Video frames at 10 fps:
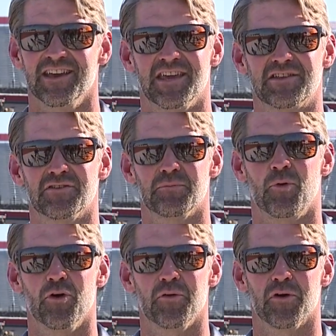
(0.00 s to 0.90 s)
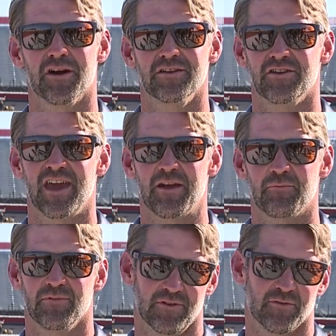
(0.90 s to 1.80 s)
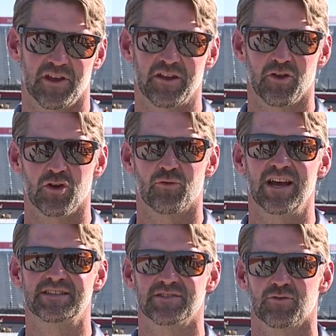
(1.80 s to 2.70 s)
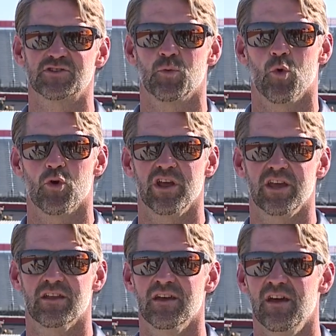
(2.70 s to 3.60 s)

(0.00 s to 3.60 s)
get to the point where you're getting good races or it's worn in.